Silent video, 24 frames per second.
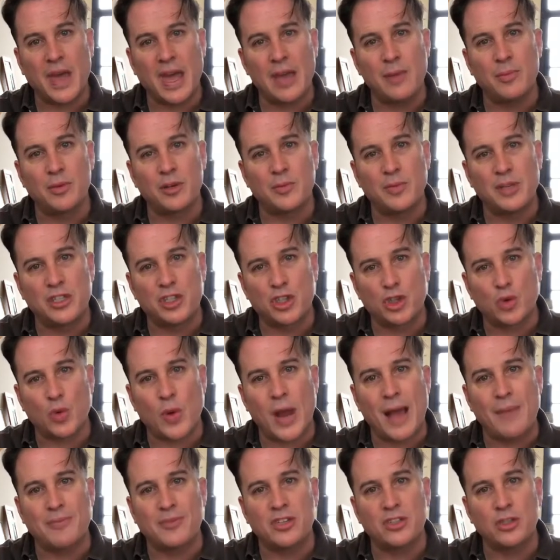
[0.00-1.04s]
able to be
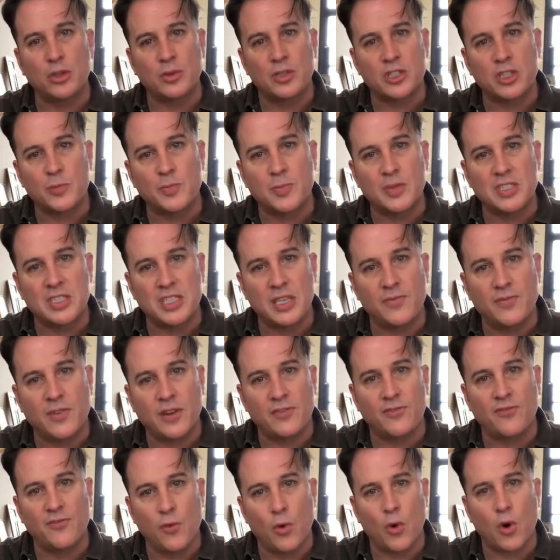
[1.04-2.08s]
trapped into a
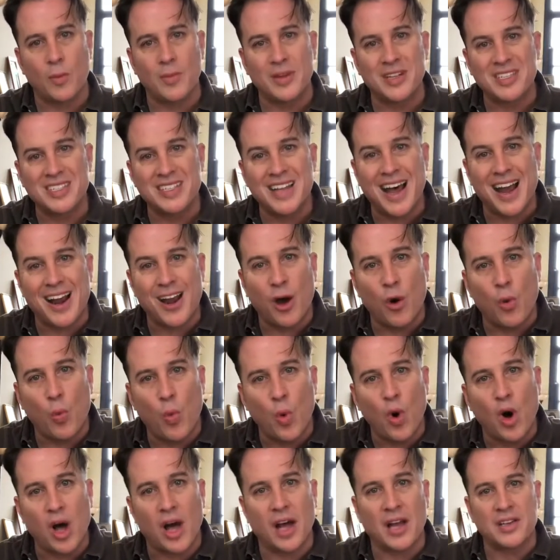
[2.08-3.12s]
specific form. It's not a
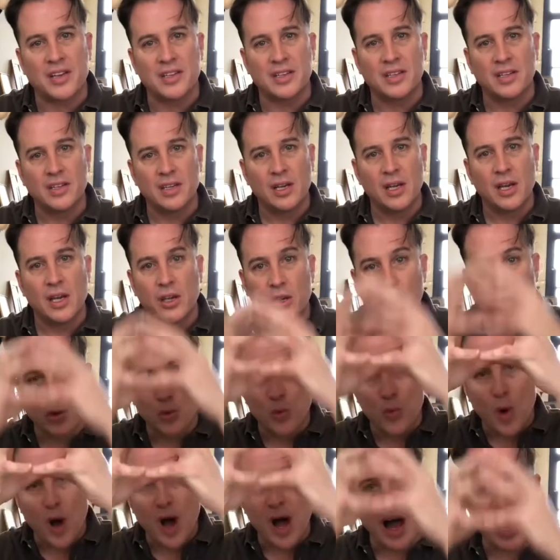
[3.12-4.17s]
what. Your
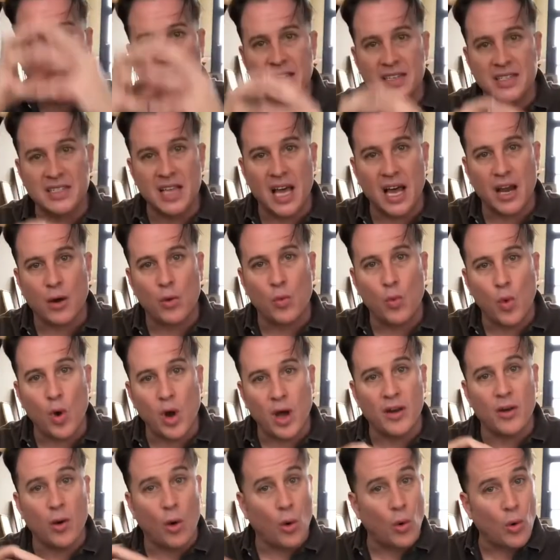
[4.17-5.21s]
why is not a
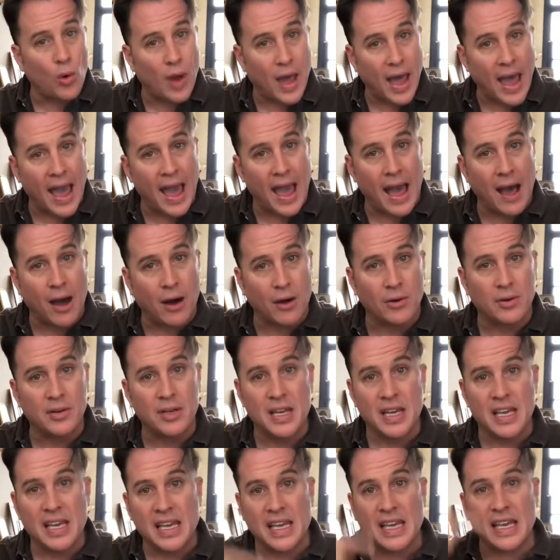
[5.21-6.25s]
what or a how.
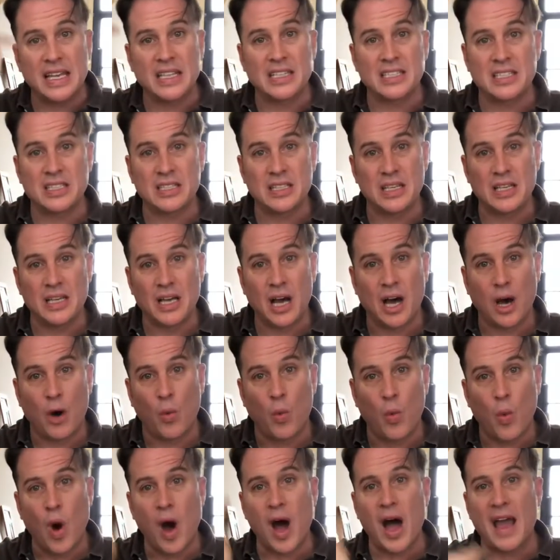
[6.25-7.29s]
It's a
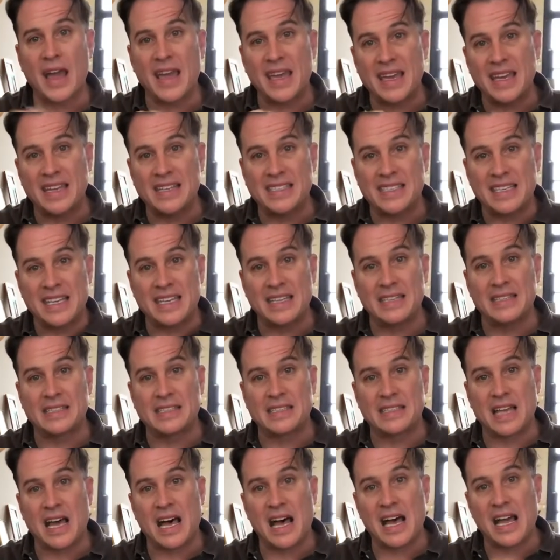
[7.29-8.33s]
why. It's
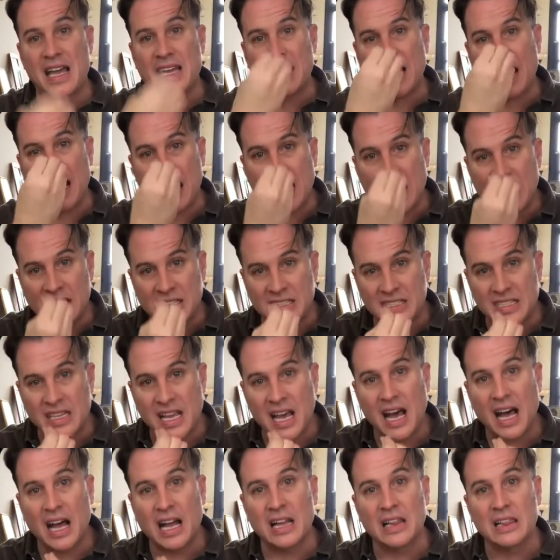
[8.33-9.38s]
inside, and it's
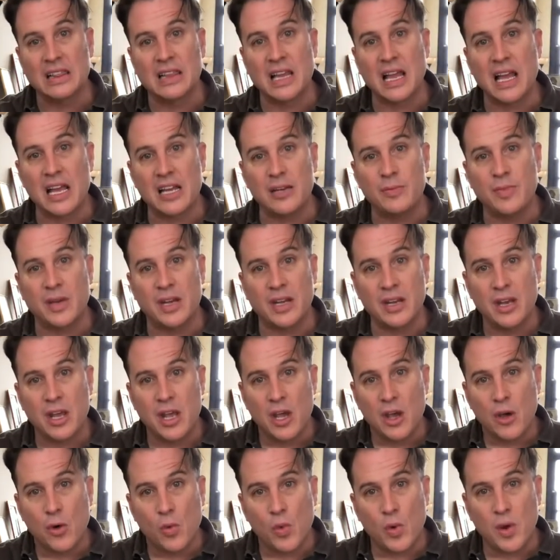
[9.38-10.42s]
alignment
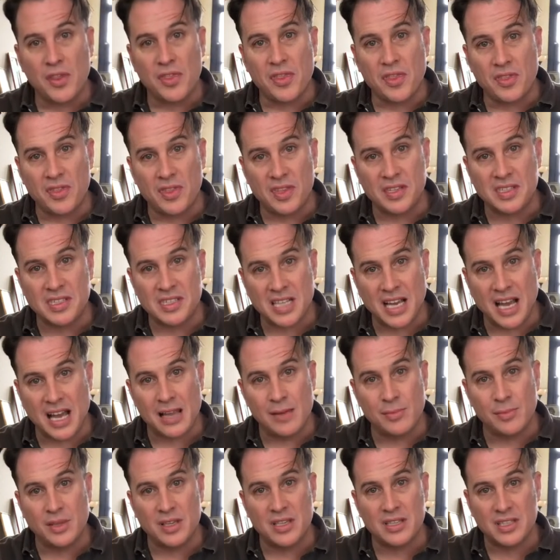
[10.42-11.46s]
with this
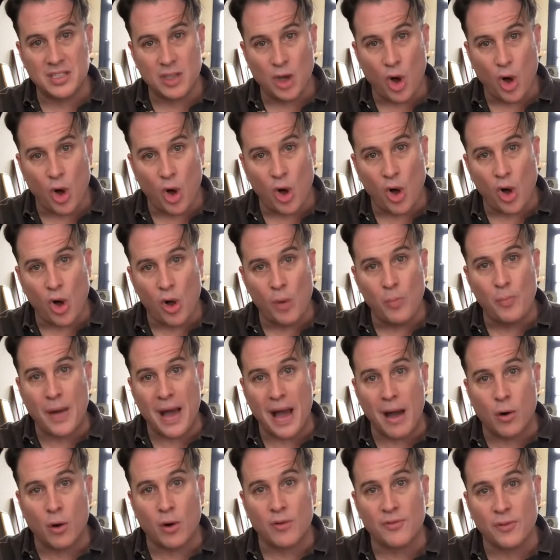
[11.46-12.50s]
timeless,
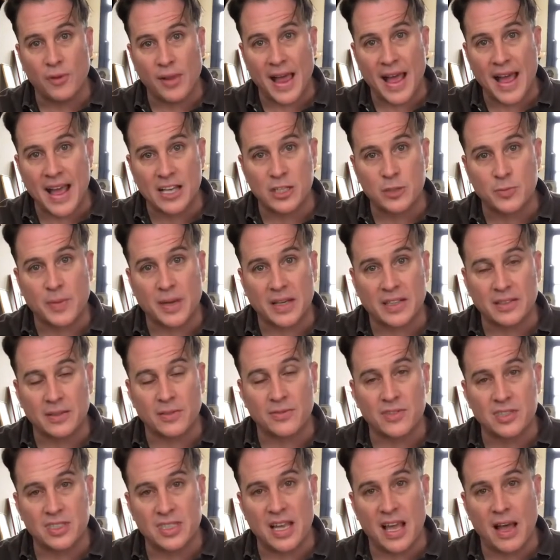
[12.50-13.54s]
all-powerful aspect
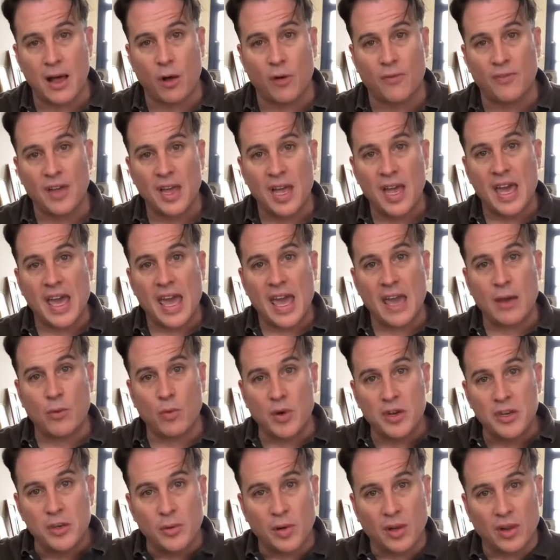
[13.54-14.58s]
of self.
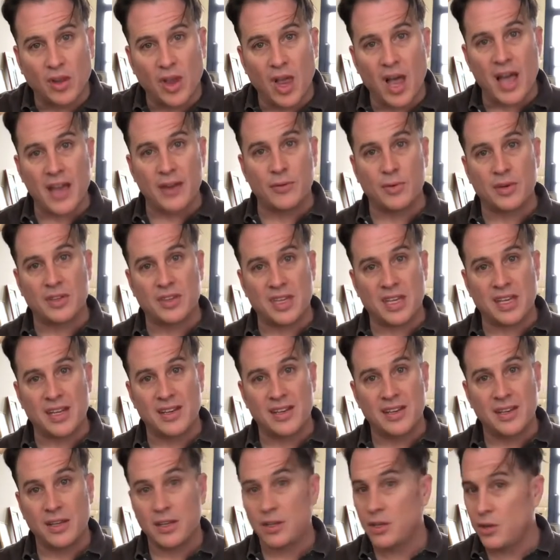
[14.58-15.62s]
And when you align with
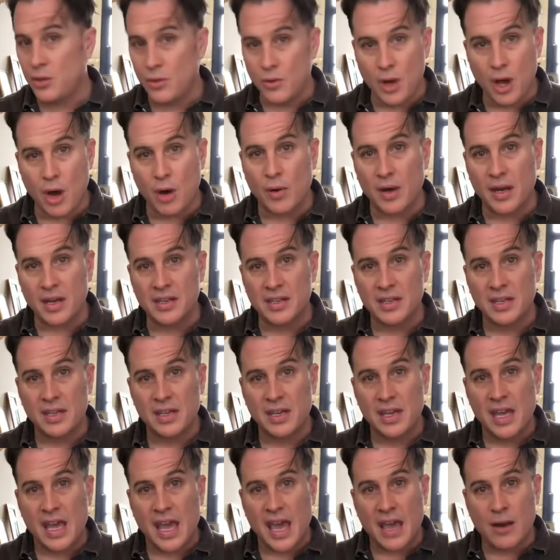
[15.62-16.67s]
it, you know it.
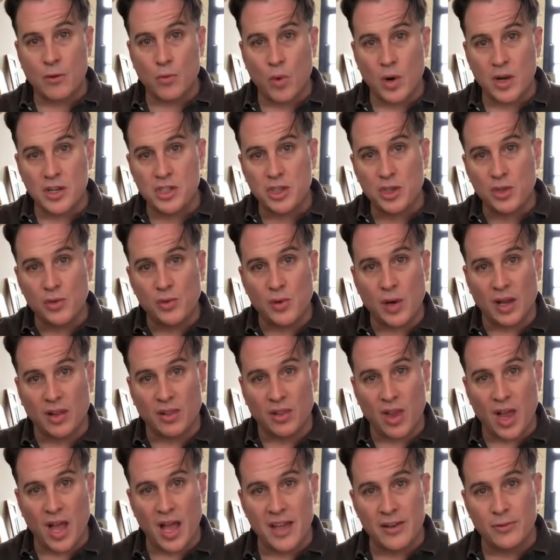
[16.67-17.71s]
And once you
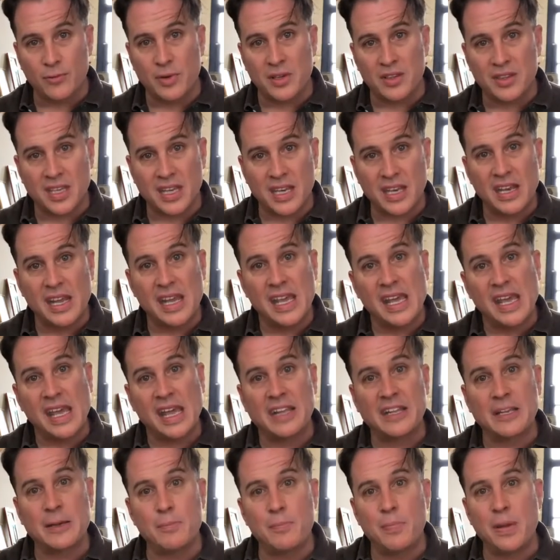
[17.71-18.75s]
align with it,
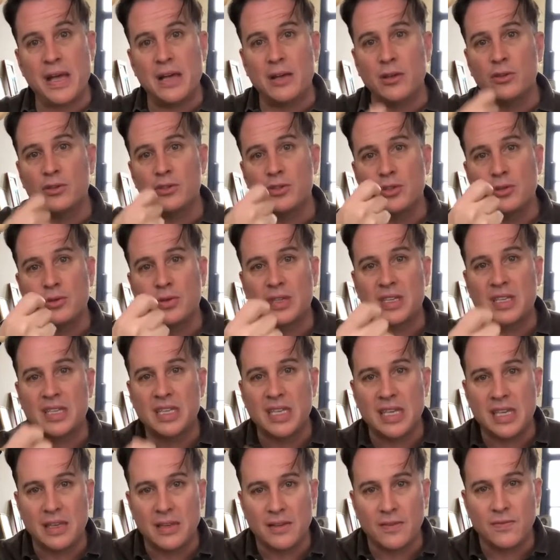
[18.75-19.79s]
it compels you to
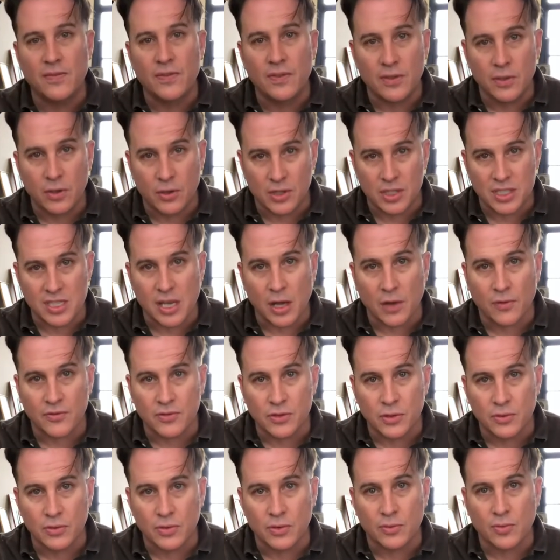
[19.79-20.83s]
give
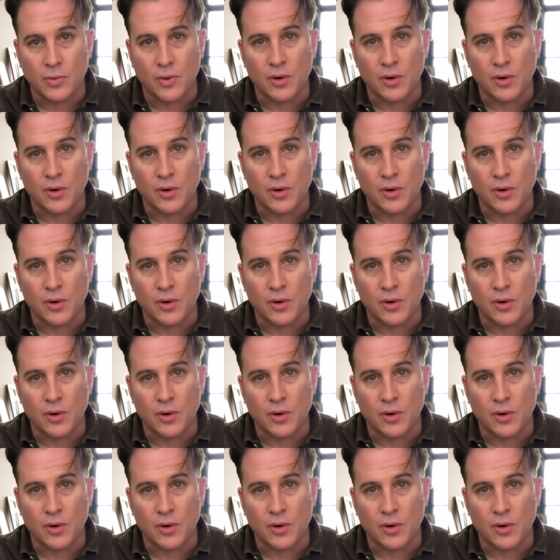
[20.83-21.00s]
yourself to the